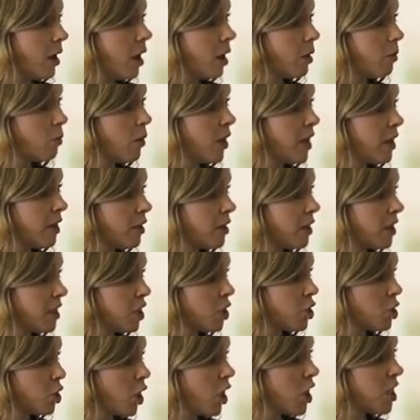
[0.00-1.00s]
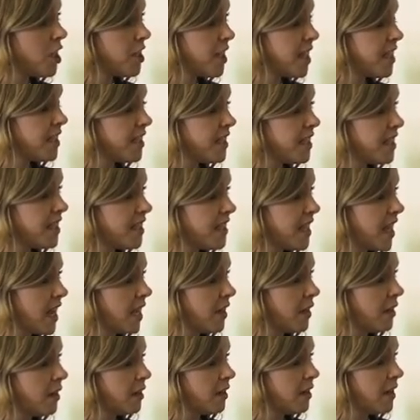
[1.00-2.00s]
on what you're going to charge as a
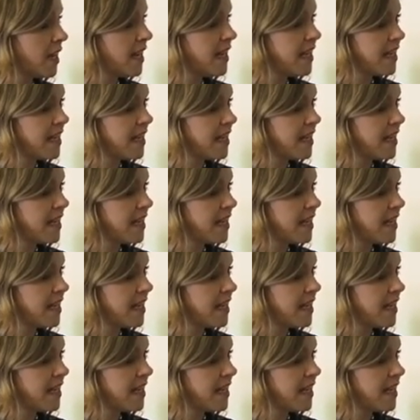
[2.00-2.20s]
designer.